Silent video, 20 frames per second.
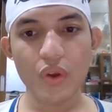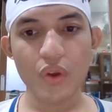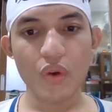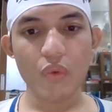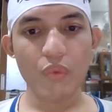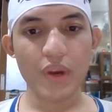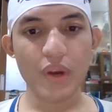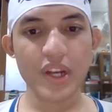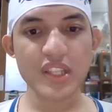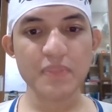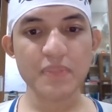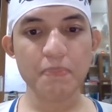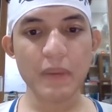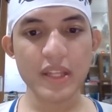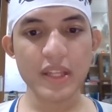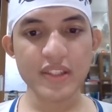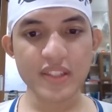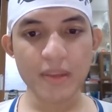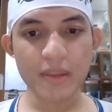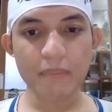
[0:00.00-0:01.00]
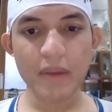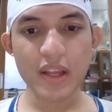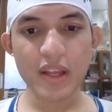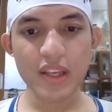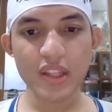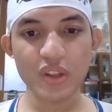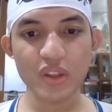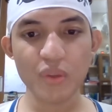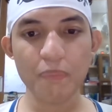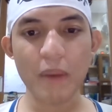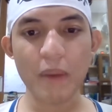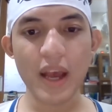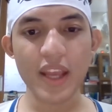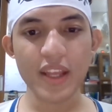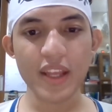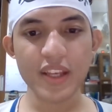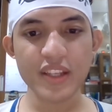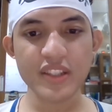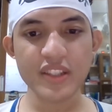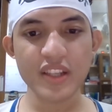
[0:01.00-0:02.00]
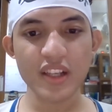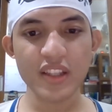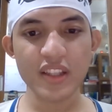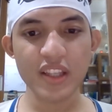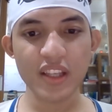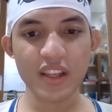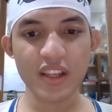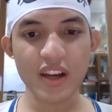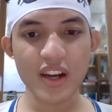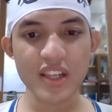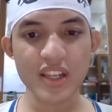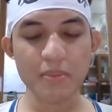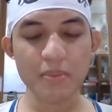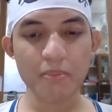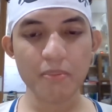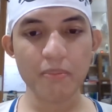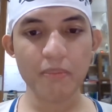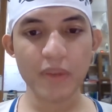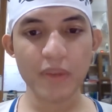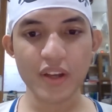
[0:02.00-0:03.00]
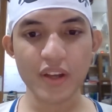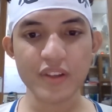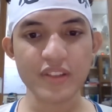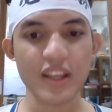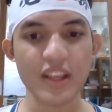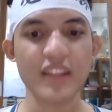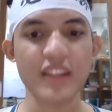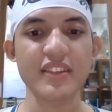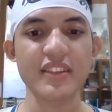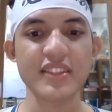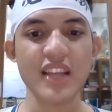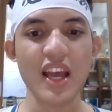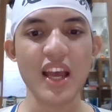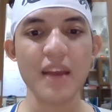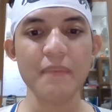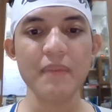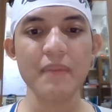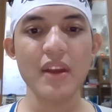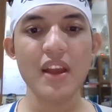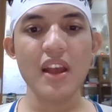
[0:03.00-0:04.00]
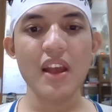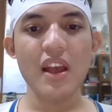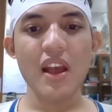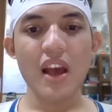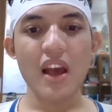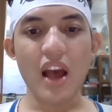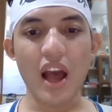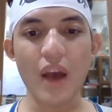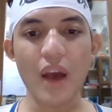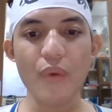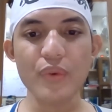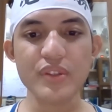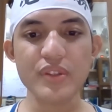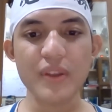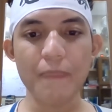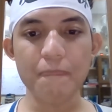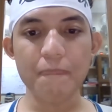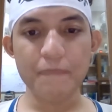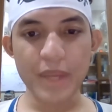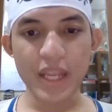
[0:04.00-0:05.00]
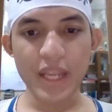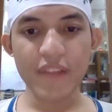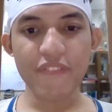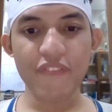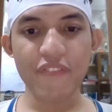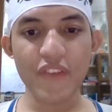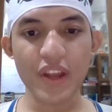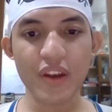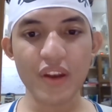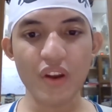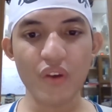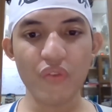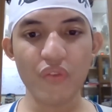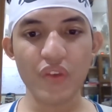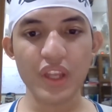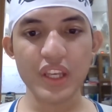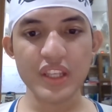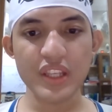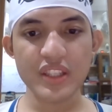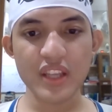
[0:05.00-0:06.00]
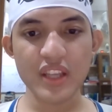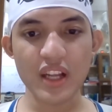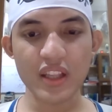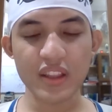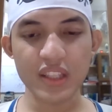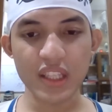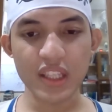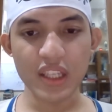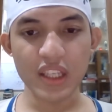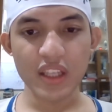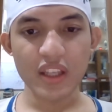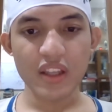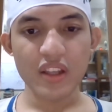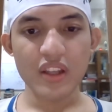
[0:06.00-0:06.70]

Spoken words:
When I spent some money to buy Initial D cars, because at the time I was a big fan of Initial D,